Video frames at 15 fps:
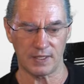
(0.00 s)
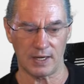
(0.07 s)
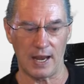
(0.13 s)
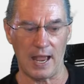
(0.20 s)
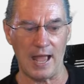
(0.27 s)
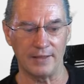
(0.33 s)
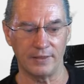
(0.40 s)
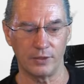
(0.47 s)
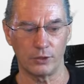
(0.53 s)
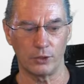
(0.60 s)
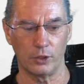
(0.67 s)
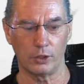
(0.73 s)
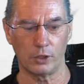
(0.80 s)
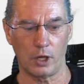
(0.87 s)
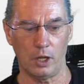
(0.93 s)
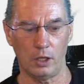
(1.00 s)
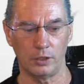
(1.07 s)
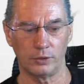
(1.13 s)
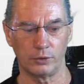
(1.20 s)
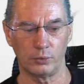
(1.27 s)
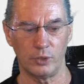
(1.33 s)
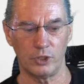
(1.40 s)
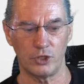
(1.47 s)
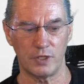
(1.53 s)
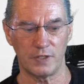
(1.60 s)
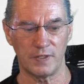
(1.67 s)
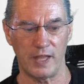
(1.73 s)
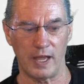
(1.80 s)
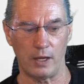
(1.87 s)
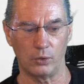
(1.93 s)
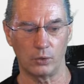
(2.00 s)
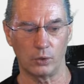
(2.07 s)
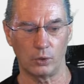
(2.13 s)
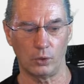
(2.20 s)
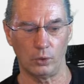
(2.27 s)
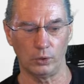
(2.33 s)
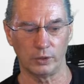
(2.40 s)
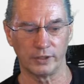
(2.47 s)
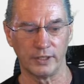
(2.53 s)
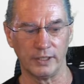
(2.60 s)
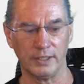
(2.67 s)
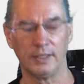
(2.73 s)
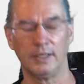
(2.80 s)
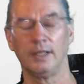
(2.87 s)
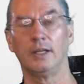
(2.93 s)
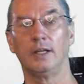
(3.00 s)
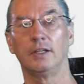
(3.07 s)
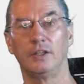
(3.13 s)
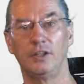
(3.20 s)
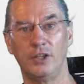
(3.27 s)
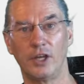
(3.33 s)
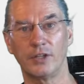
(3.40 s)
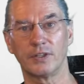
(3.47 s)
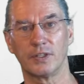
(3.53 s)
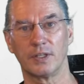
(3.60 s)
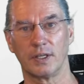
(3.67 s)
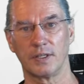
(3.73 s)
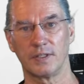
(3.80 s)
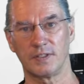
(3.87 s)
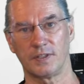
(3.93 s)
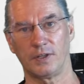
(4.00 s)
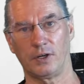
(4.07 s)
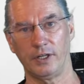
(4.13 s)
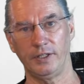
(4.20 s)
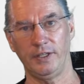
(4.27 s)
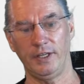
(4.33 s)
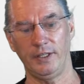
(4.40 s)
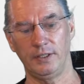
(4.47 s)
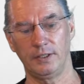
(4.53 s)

under a column which is now called not started.